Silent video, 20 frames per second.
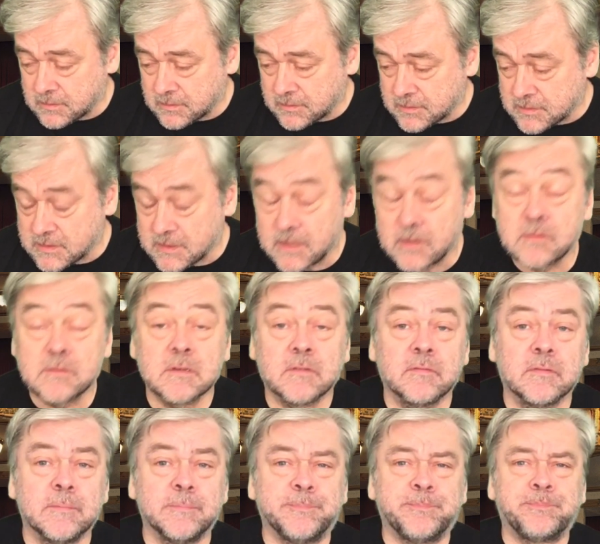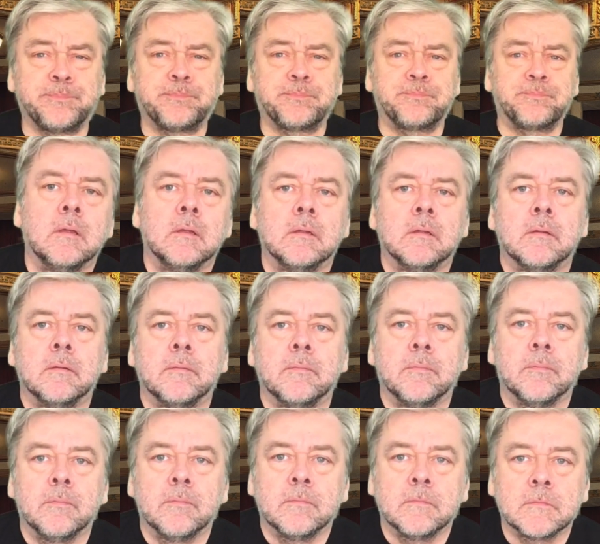there's loads of them.
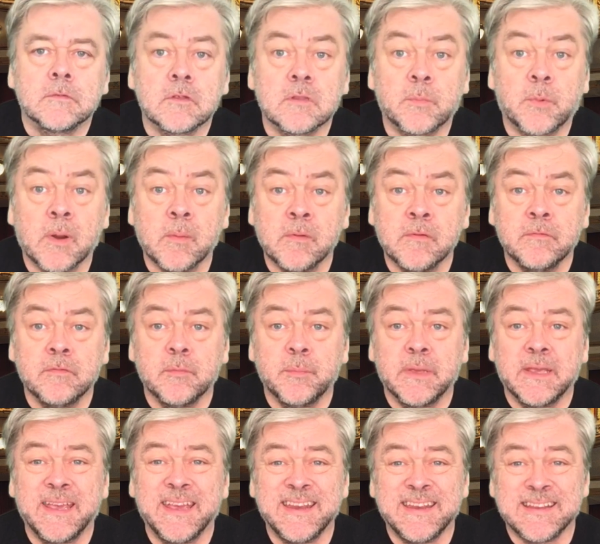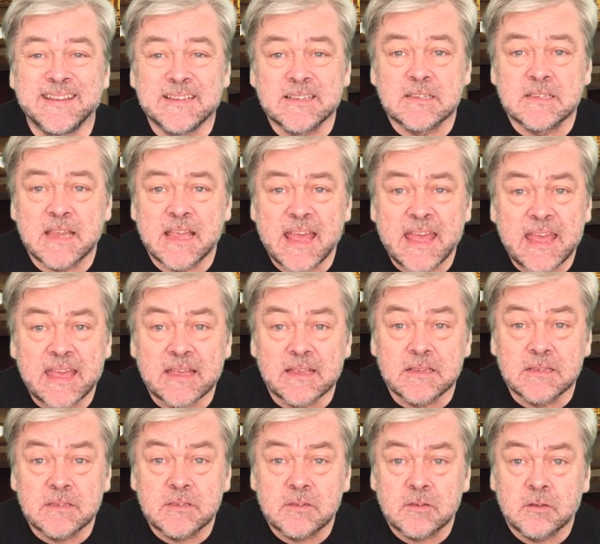So the problem for beginners
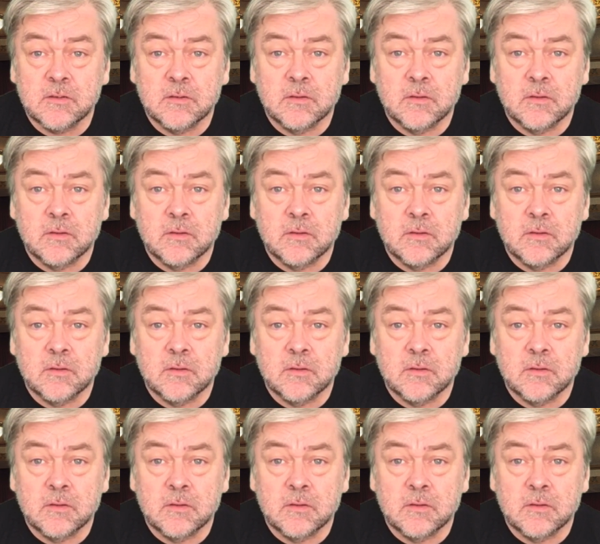is